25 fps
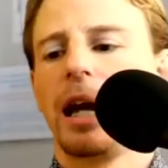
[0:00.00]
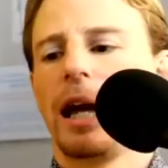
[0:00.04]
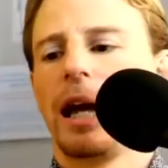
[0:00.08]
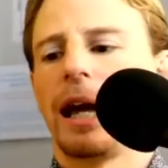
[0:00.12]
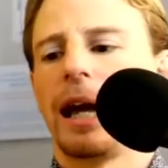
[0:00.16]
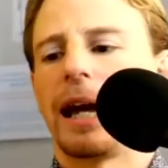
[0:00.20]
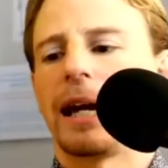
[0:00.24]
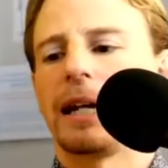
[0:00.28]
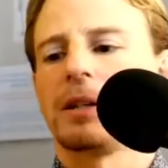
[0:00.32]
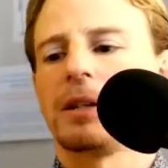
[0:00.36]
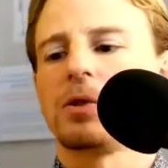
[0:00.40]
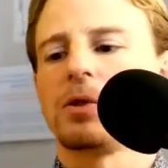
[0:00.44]

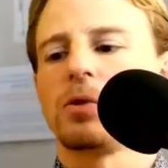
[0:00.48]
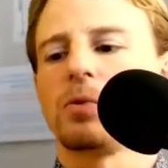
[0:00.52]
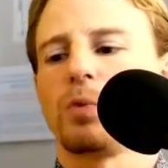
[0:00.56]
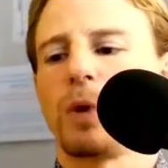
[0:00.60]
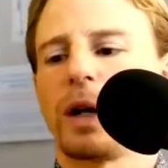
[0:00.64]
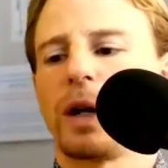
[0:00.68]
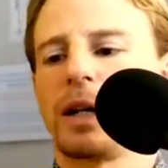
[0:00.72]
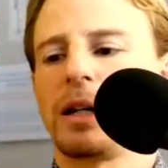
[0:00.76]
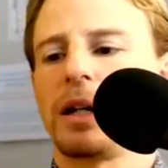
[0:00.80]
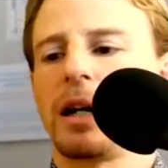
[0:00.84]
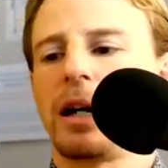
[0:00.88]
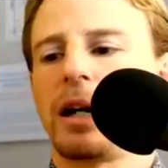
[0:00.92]
And
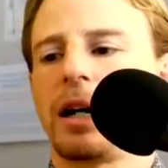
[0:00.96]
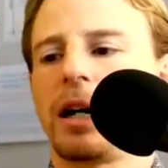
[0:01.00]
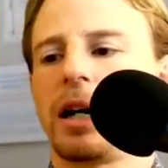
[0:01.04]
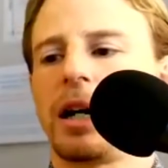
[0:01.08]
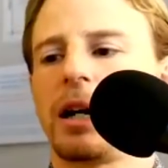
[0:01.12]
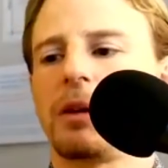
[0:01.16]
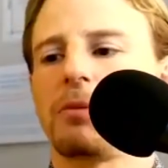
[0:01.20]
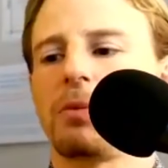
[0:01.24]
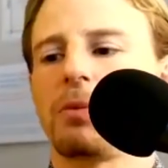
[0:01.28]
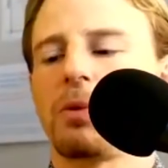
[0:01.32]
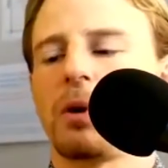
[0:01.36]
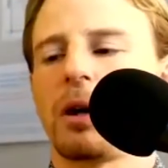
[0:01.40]
when
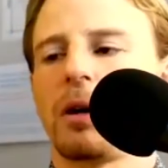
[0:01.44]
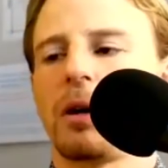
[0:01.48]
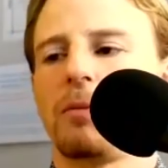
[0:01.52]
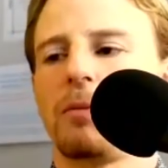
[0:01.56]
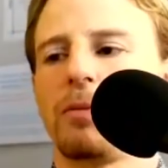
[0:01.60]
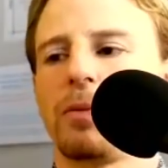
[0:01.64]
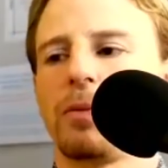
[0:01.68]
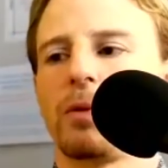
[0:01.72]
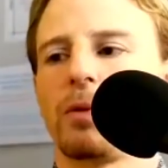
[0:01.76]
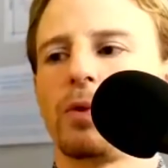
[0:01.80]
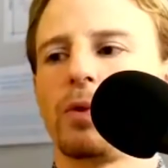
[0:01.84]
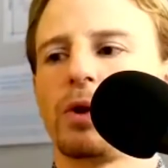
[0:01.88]
I
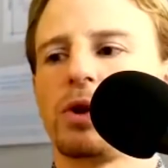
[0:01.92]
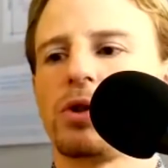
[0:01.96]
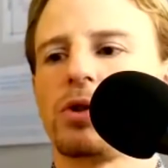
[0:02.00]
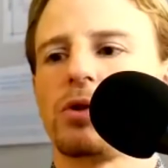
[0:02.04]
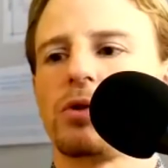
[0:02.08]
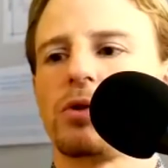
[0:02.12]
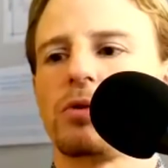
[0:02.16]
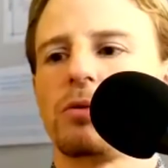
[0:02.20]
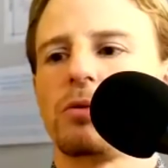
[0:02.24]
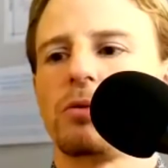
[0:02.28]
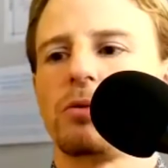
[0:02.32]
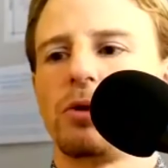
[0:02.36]
um,
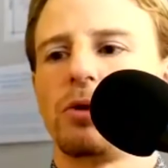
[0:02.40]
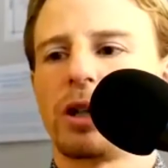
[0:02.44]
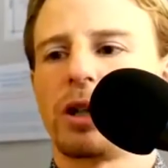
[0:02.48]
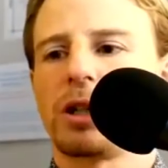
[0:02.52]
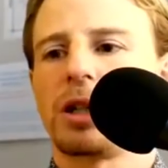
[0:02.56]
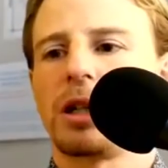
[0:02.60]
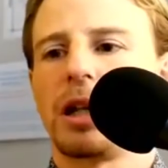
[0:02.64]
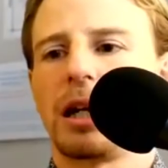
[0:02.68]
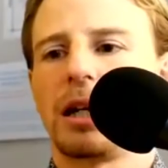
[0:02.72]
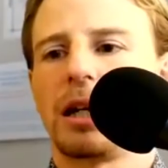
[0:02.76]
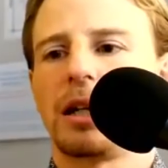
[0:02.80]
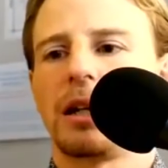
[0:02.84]
was
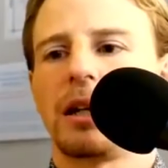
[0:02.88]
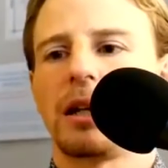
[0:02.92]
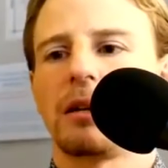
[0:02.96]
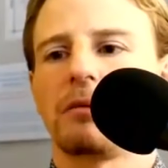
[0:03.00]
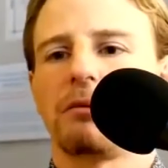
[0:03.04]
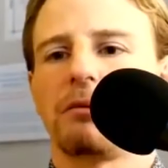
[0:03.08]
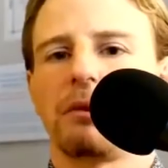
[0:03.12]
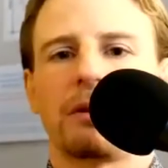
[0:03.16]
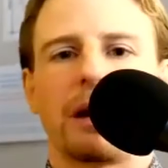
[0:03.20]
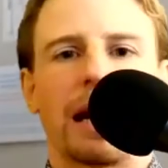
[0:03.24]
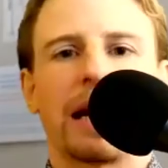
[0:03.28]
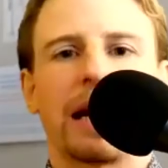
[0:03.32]
not
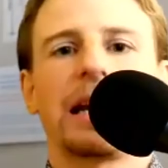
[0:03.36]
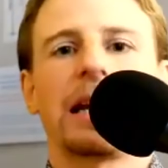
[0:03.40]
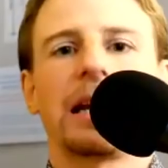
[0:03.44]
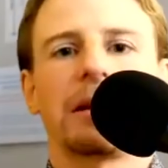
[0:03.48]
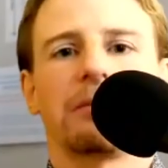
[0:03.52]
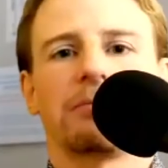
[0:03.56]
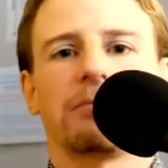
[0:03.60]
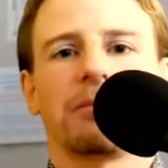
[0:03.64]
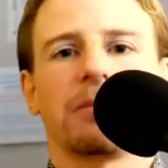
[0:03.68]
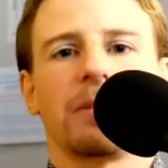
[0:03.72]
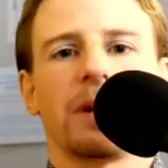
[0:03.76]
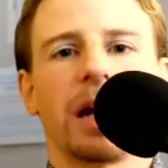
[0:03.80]
eating
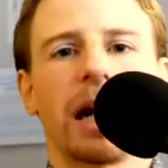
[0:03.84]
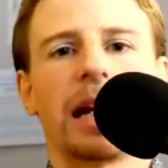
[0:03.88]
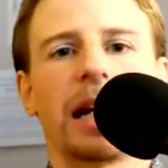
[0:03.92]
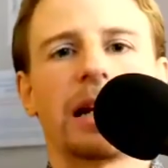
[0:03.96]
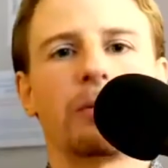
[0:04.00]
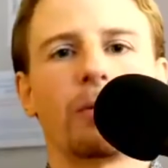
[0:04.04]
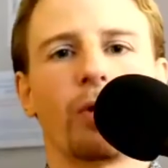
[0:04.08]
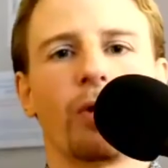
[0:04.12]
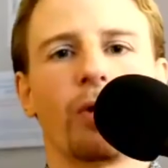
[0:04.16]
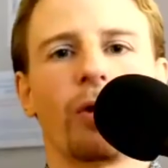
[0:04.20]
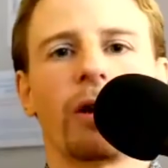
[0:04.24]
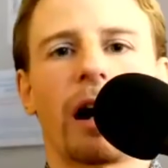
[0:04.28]
any
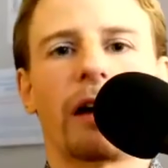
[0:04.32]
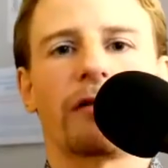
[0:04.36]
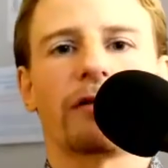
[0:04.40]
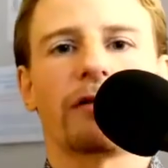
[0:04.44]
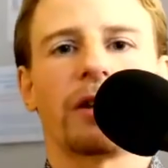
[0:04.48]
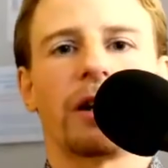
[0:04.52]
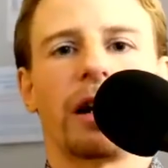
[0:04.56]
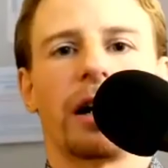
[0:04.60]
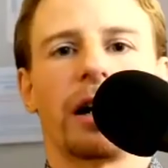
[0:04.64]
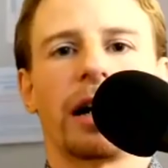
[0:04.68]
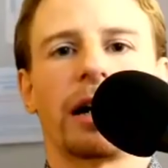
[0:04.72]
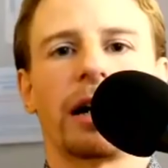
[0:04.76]
anymore
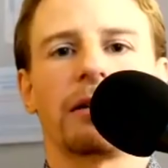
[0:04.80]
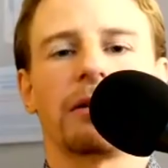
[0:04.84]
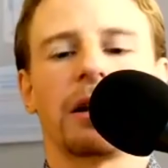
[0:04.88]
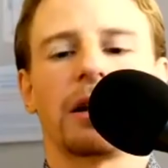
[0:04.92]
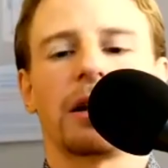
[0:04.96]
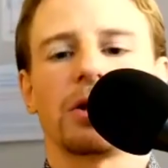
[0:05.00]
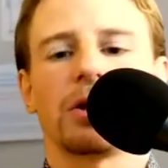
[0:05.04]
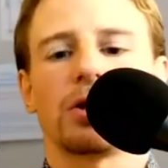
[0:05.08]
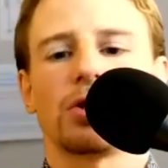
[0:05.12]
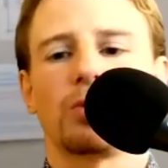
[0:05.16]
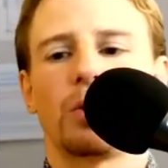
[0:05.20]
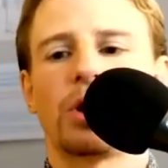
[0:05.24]
after I
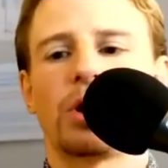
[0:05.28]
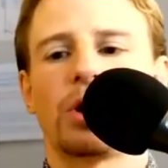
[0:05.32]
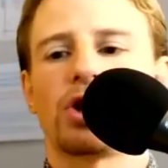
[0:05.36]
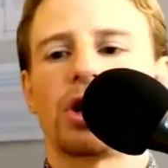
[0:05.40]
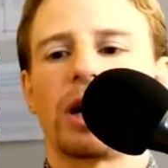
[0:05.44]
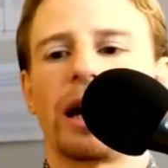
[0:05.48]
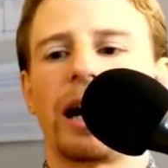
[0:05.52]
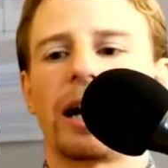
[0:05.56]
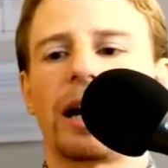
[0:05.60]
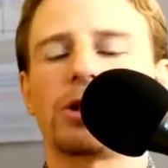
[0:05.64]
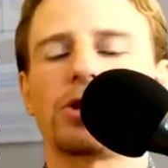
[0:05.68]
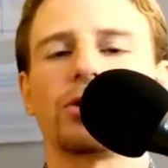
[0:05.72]
uh, switched,
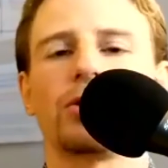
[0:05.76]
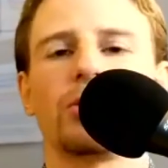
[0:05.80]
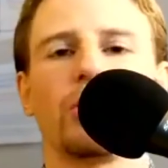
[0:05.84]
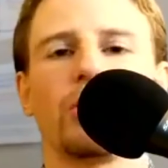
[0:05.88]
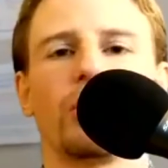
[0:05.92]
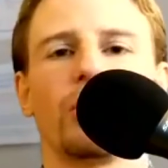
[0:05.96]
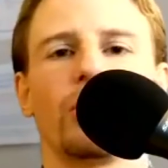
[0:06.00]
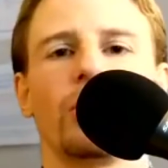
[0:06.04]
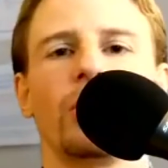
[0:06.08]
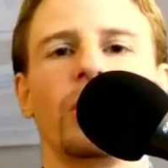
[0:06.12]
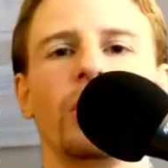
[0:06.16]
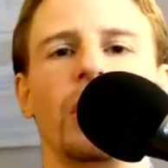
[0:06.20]
I had to
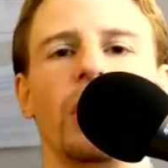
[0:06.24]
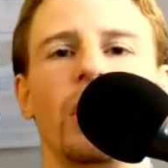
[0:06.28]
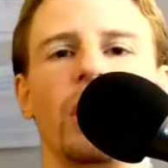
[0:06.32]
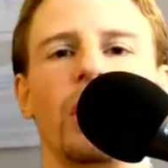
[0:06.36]
go